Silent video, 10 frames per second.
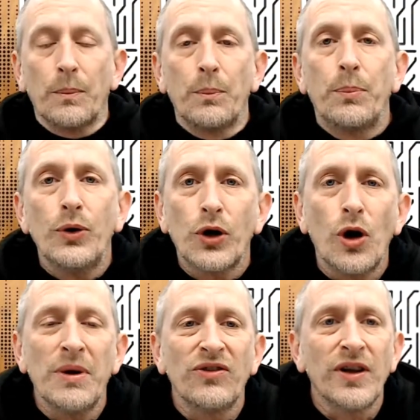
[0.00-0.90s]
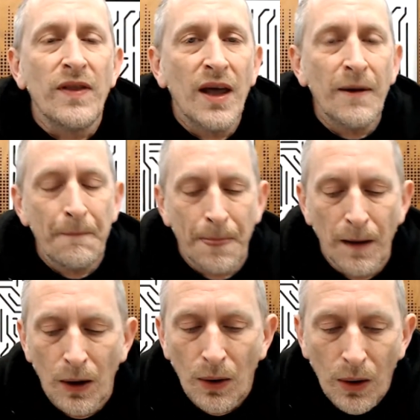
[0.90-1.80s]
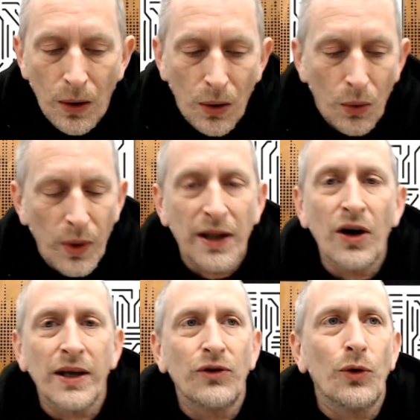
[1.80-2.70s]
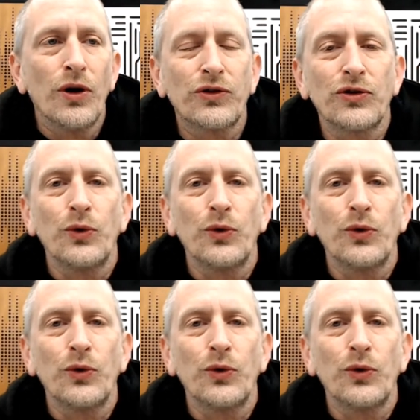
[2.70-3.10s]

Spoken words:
put the comments in there. We'd like you to ask us